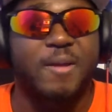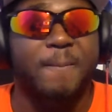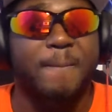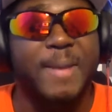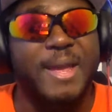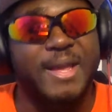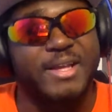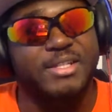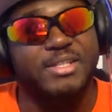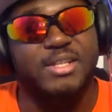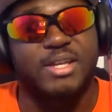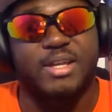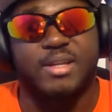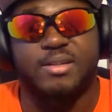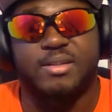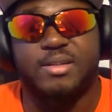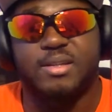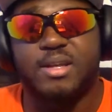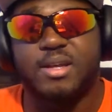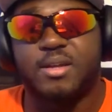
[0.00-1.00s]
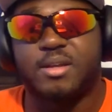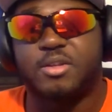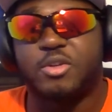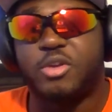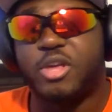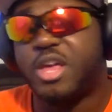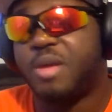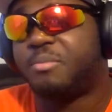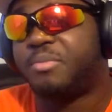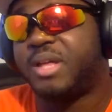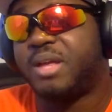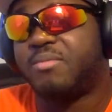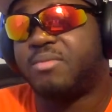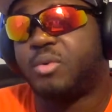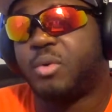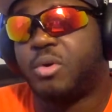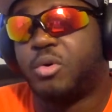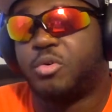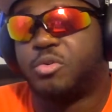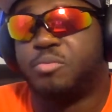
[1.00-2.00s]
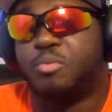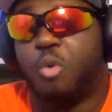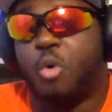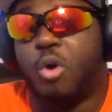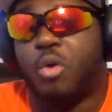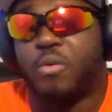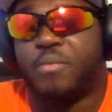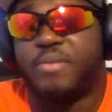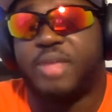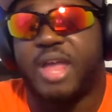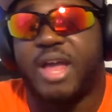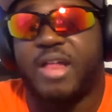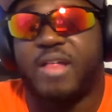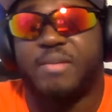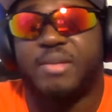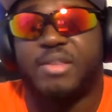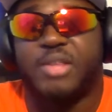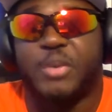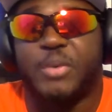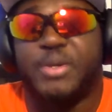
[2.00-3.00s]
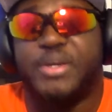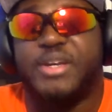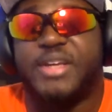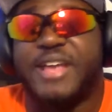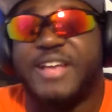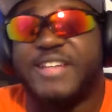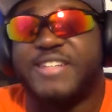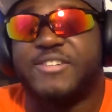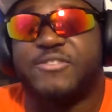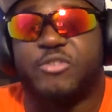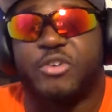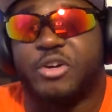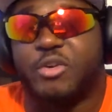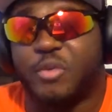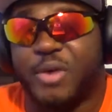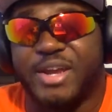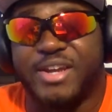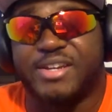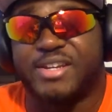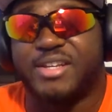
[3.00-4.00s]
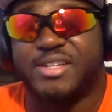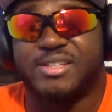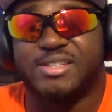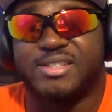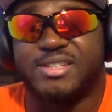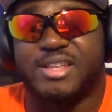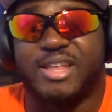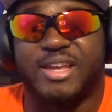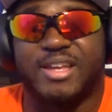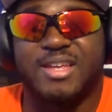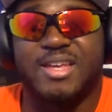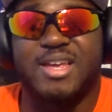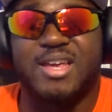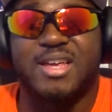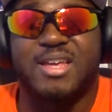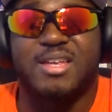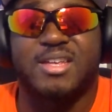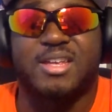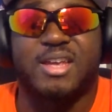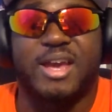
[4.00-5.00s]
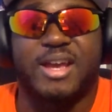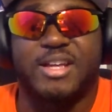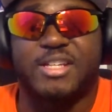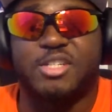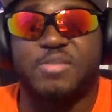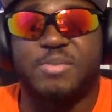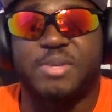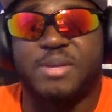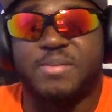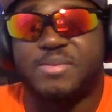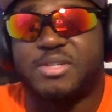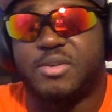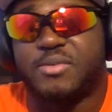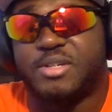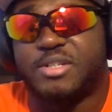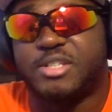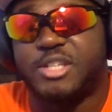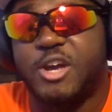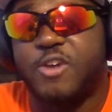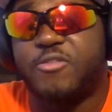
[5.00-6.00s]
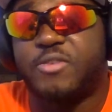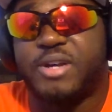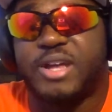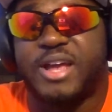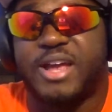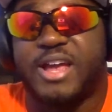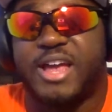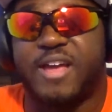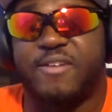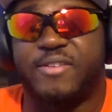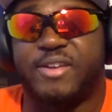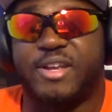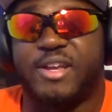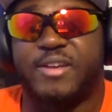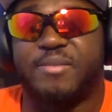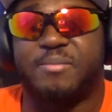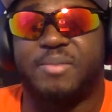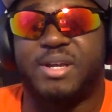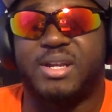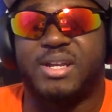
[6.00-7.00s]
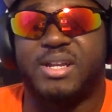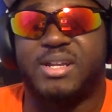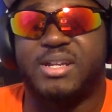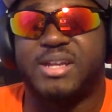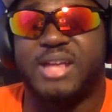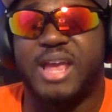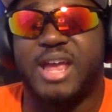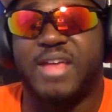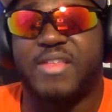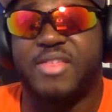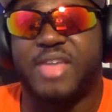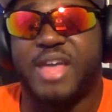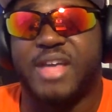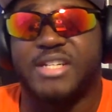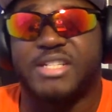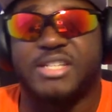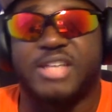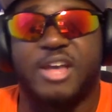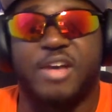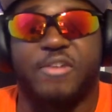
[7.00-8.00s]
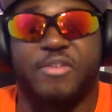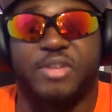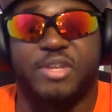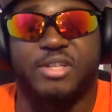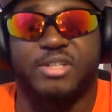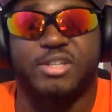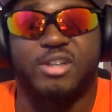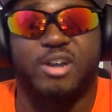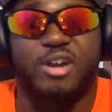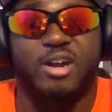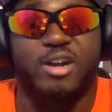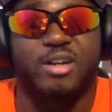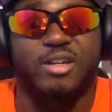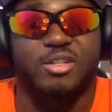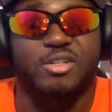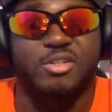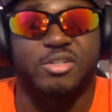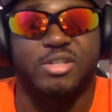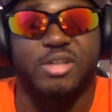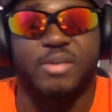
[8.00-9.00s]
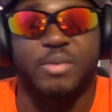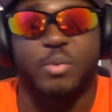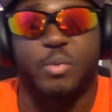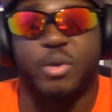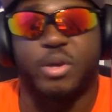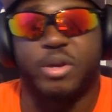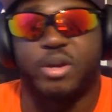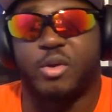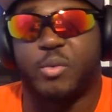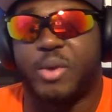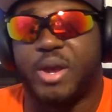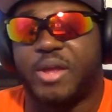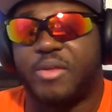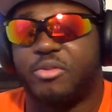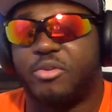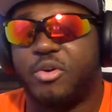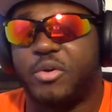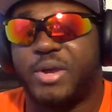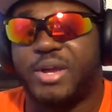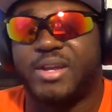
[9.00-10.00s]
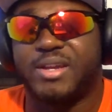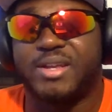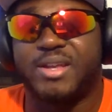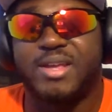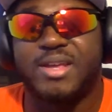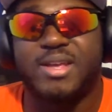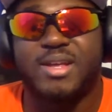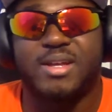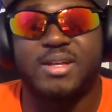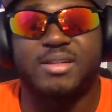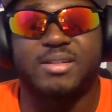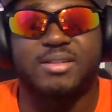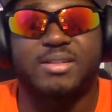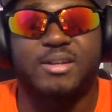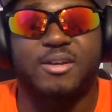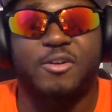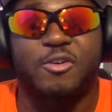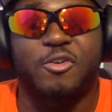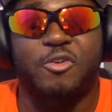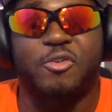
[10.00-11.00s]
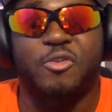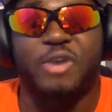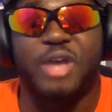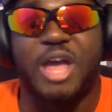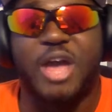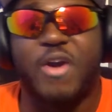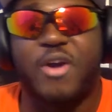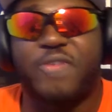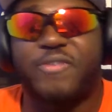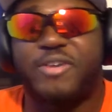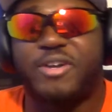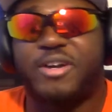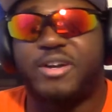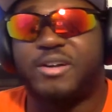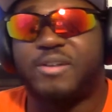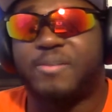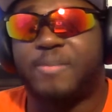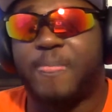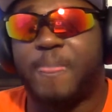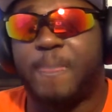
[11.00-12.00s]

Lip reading: Makes sense. You can't blame someone who's born of talent. I mean, they were destined for greatness. Like, I guess you can be upset with yourself for not having it, but at the end of the day, that's just how things are. You just have to work your way through it. So, however,